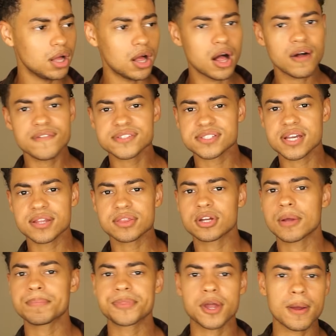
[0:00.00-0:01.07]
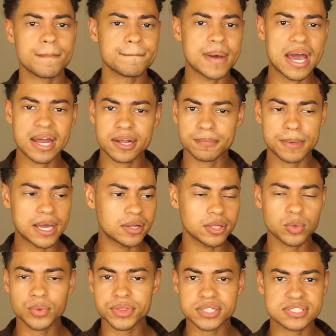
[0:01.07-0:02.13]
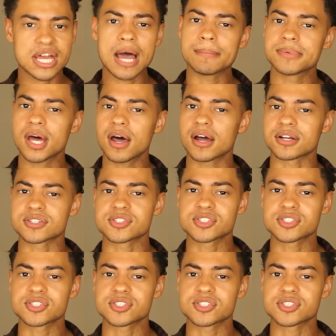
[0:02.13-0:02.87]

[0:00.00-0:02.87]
all of a sudden they're up there battling with the top dogs.